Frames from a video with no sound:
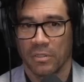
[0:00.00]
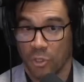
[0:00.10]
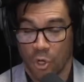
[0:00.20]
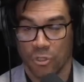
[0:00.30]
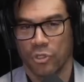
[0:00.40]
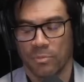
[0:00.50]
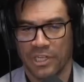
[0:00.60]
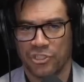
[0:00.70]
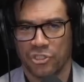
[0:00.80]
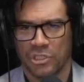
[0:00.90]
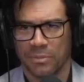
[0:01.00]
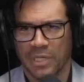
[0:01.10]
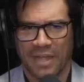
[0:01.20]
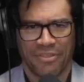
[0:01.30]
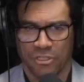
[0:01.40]
long-term relationships.
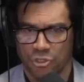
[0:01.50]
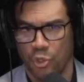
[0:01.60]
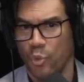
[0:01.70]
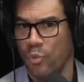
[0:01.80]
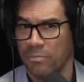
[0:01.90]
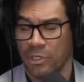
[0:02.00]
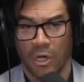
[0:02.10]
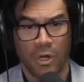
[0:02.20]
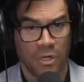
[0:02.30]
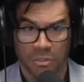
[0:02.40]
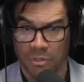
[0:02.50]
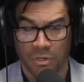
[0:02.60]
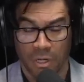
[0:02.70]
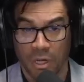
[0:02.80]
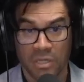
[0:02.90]
I think 2 women
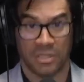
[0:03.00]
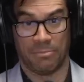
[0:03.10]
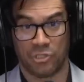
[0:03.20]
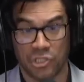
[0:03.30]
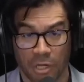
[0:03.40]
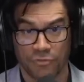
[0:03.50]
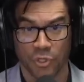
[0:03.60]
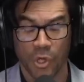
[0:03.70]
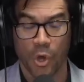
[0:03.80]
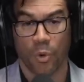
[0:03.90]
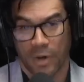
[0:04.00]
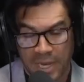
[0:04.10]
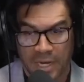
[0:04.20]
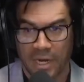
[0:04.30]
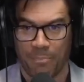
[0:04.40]
hung themselves or
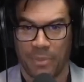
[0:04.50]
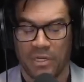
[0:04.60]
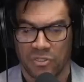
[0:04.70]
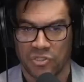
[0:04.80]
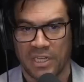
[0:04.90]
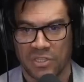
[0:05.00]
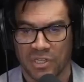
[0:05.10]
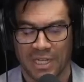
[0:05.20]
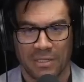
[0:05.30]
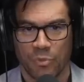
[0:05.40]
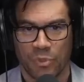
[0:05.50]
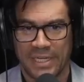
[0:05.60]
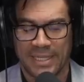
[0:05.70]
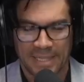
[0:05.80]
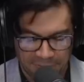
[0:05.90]
ended up in an insane asylum when
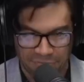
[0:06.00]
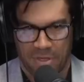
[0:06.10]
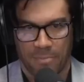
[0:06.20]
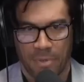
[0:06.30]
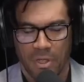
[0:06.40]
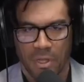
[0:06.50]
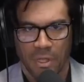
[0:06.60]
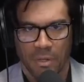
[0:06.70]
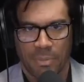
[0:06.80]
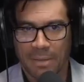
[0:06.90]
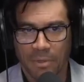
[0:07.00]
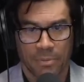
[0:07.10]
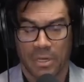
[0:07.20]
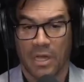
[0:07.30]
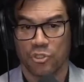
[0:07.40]
he left them. Pablo
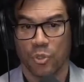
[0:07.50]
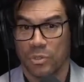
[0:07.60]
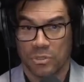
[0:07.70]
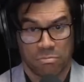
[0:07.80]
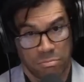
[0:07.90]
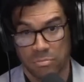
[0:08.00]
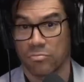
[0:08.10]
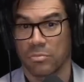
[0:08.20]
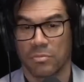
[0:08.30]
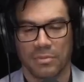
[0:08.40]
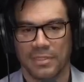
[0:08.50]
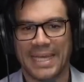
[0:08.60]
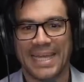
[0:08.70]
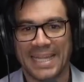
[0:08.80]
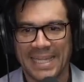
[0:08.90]
Picasso was
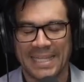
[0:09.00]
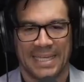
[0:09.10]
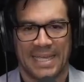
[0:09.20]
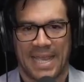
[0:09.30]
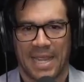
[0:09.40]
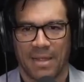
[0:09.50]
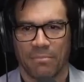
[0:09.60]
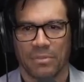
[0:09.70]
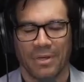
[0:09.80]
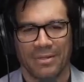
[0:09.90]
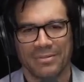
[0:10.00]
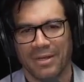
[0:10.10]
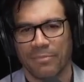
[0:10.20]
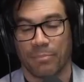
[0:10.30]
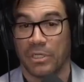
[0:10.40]
killing the game.
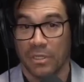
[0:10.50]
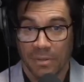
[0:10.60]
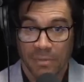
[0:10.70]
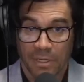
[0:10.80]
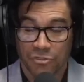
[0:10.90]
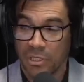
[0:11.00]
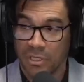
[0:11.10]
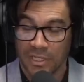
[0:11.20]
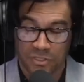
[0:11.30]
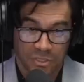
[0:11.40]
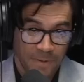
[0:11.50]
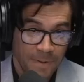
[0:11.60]
But I'll tell you this.